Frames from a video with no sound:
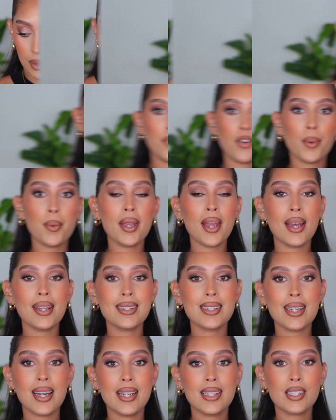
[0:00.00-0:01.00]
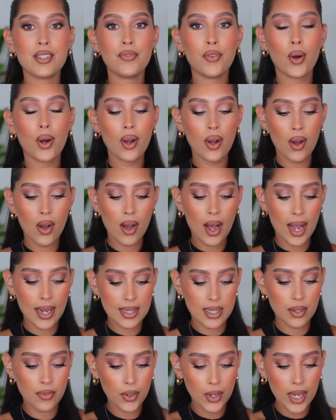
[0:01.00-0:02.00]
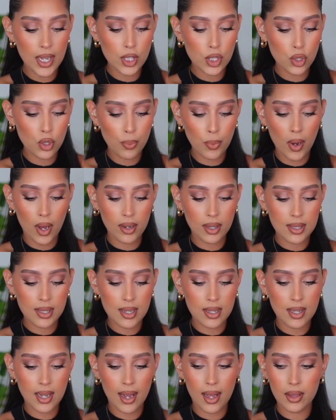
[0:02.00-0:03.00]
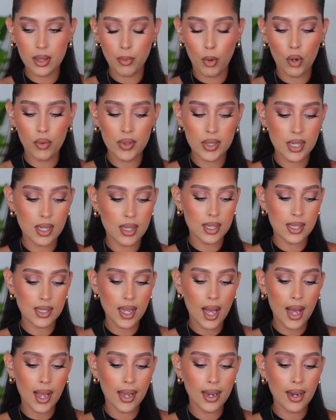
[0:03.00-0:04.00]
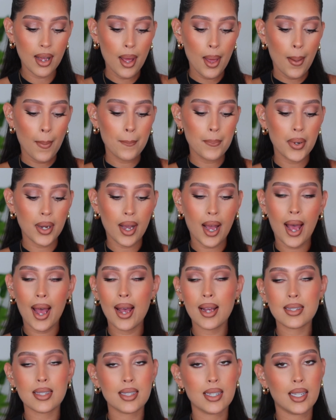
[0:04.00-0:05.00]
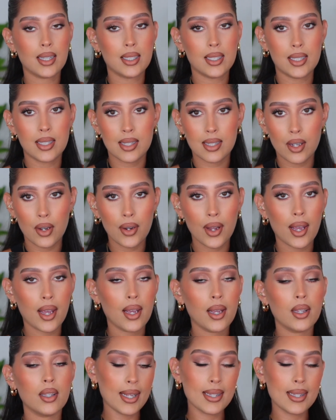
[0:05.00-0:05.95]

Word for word: Now, before we end today's Sephora haul, I did forget two products because I had them over the side, but I had to get these, okay?